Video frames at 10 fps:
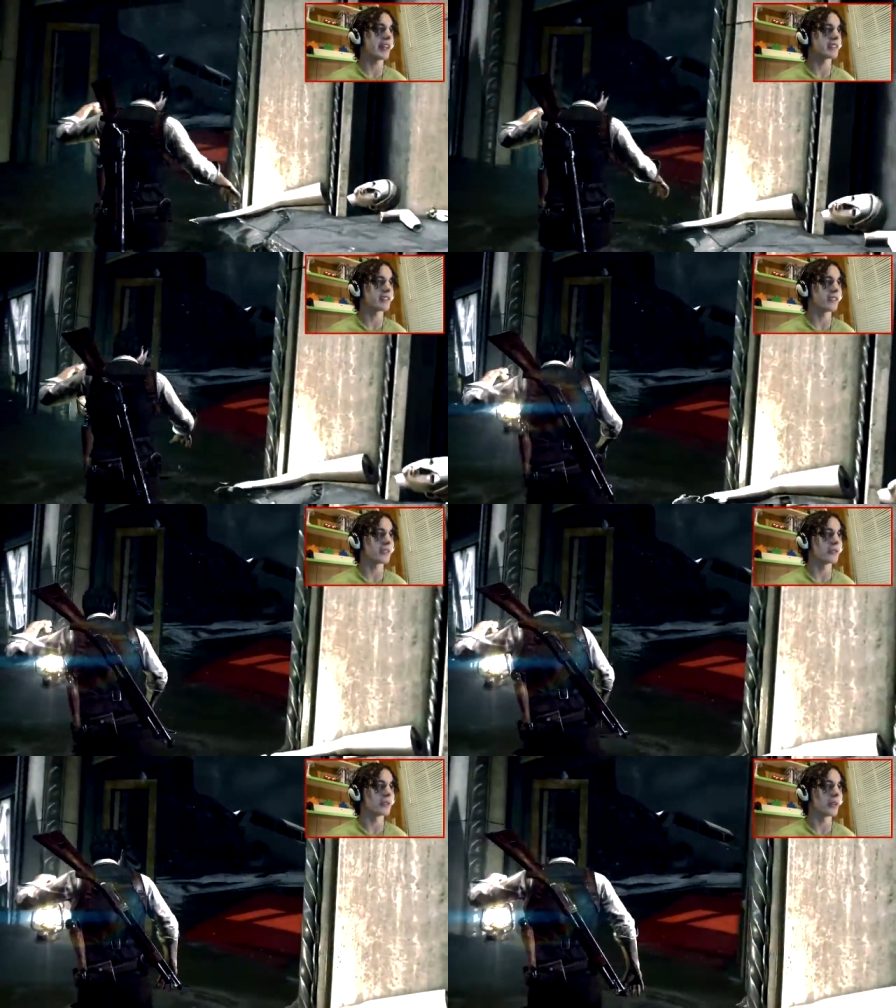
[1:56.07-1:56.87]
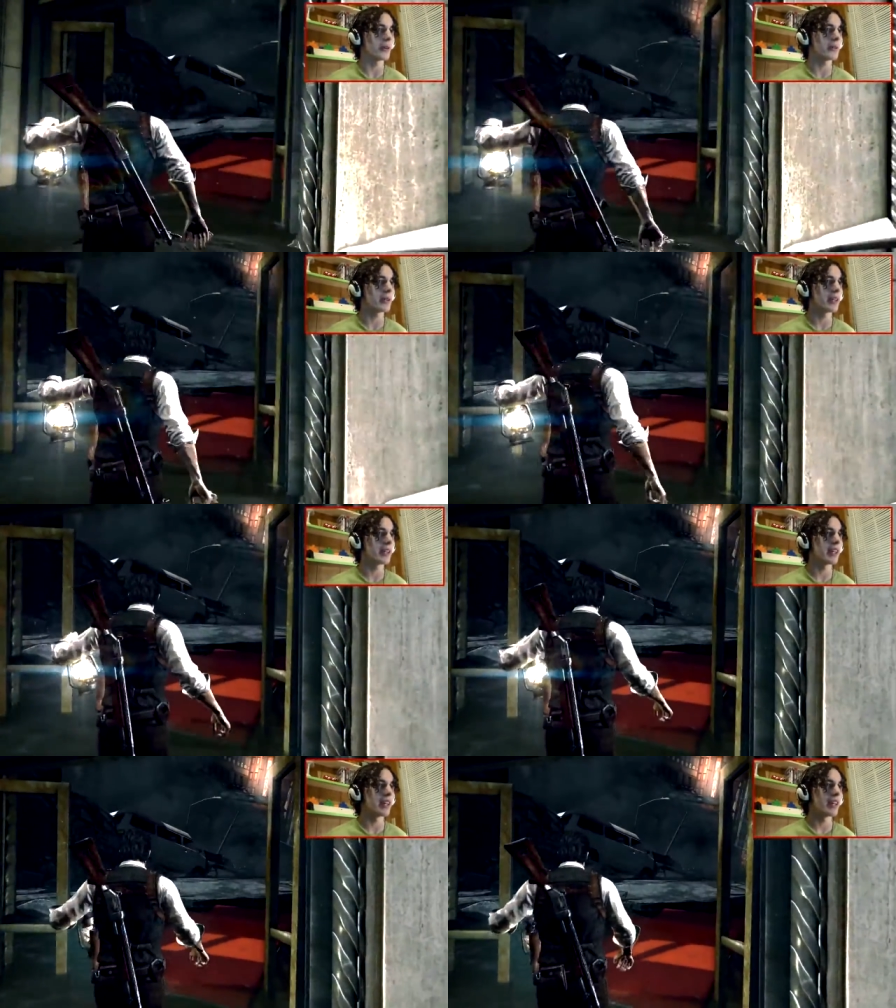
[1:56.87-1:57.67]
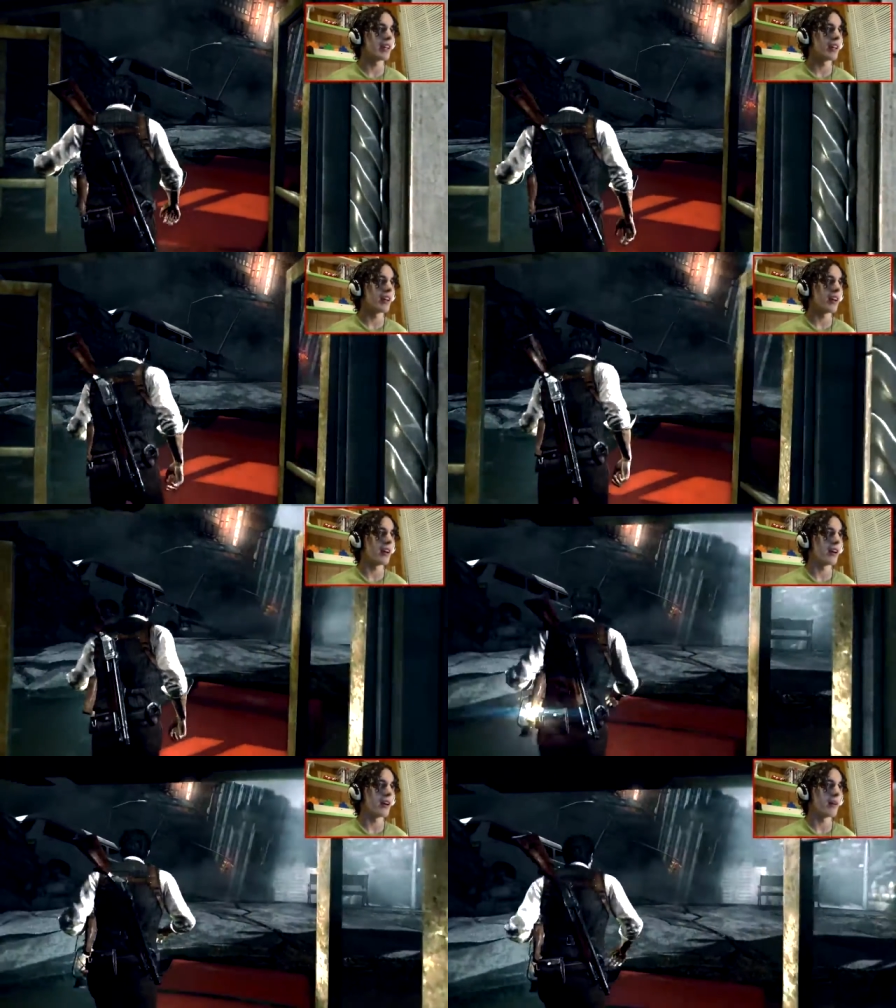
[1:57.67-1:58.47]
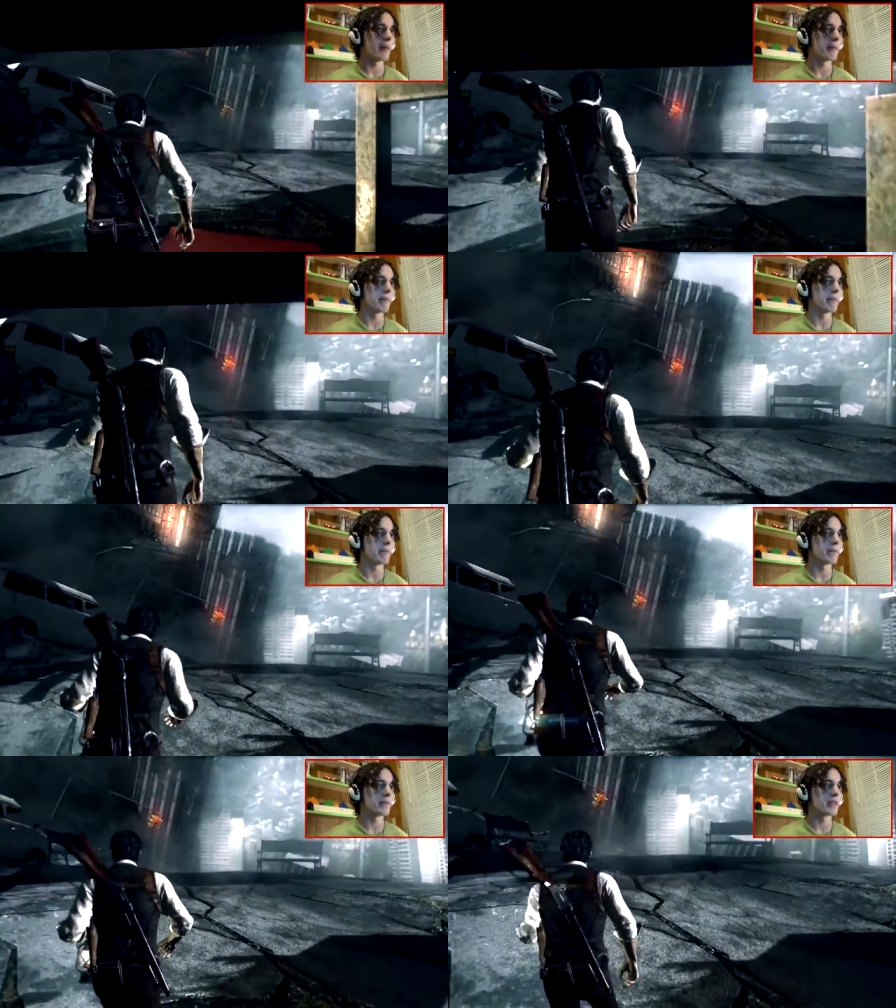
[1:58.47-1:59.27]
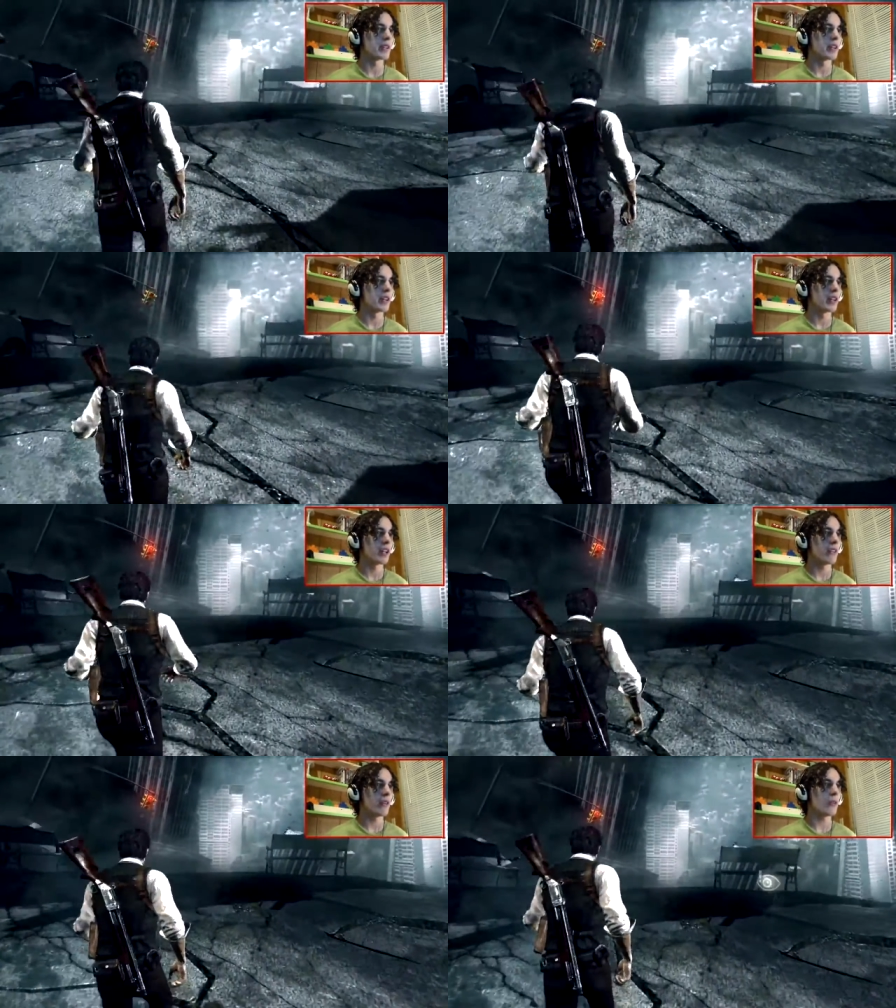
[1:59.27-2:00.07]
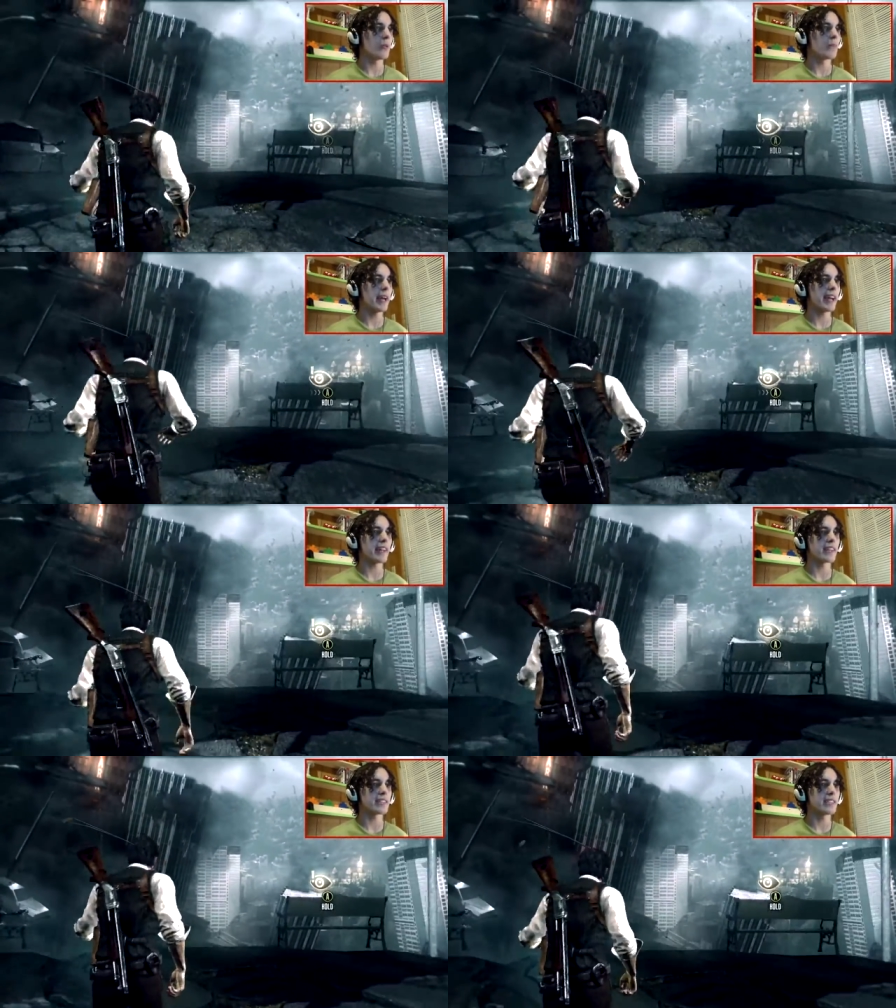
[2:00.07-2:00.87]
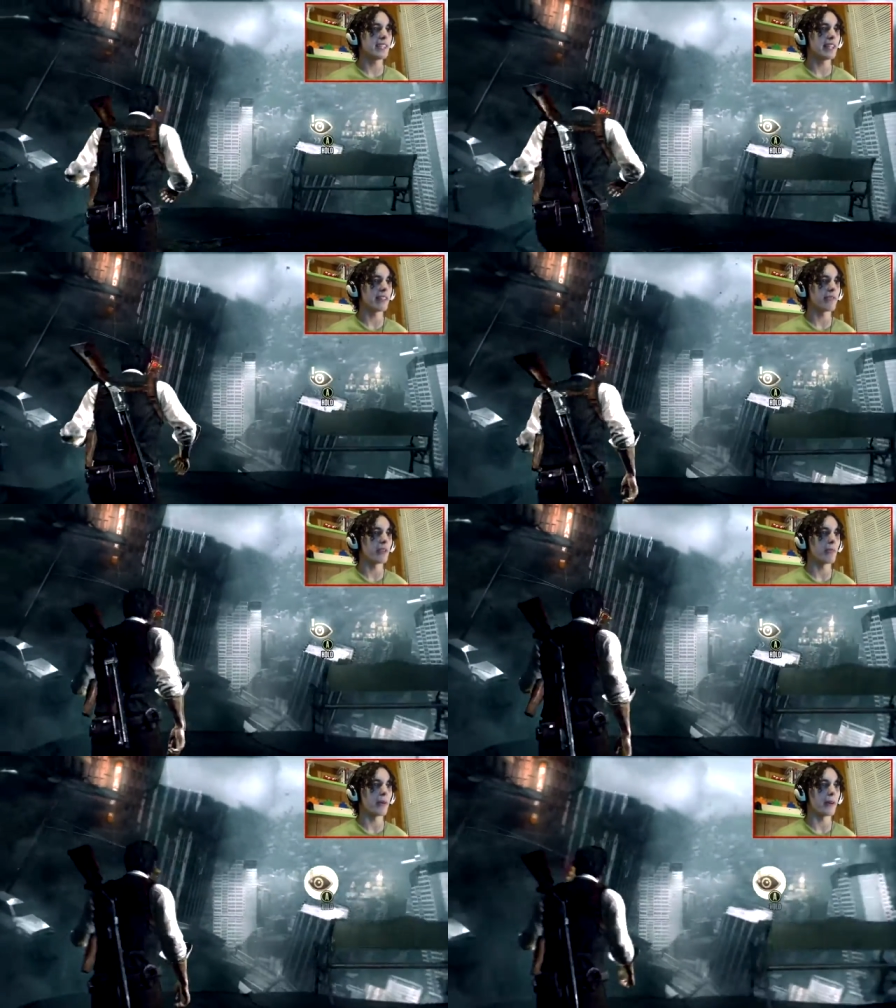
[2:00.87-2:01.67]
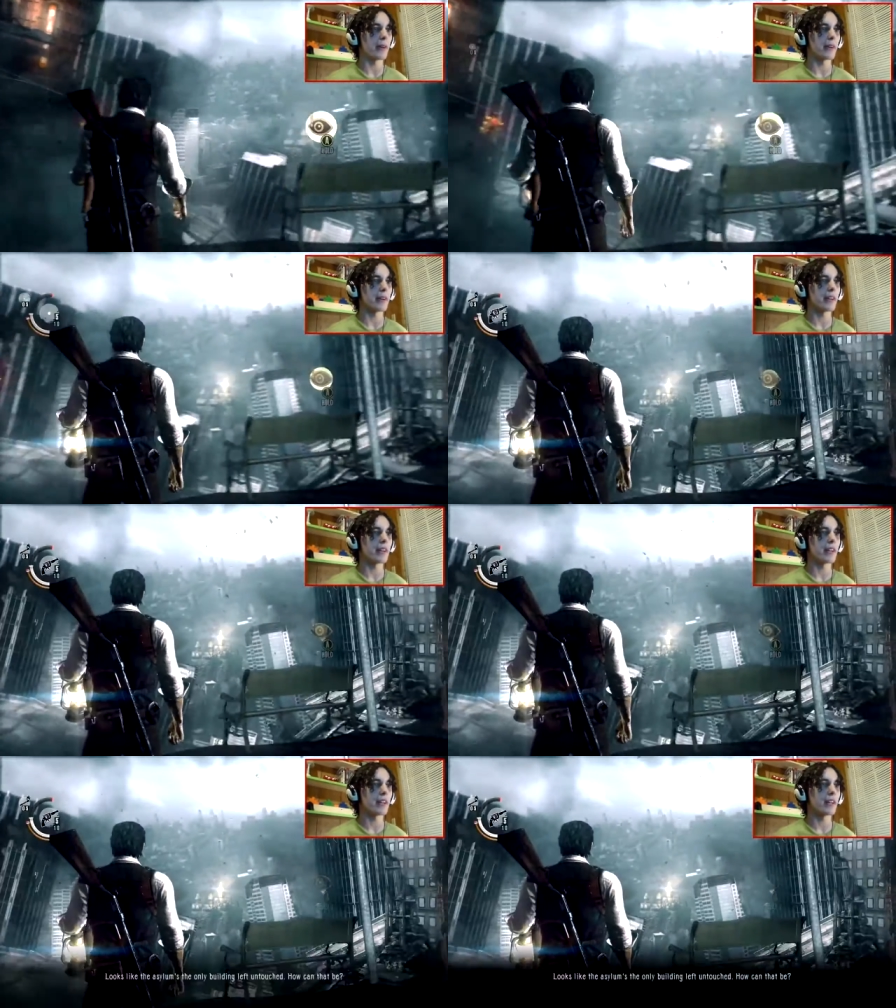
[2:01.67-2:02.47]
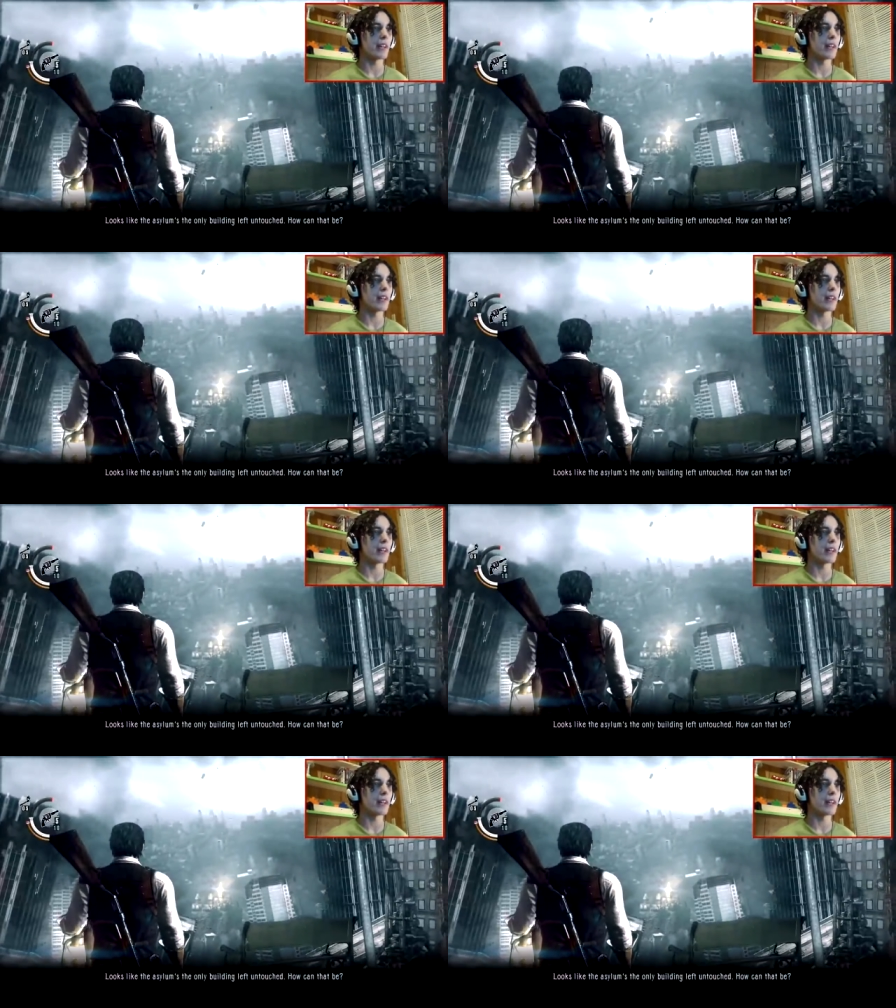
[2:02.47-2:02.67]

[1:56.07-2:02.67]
that's still cool, though. Um... Oh, we're back in the city that fell apart. Looks like the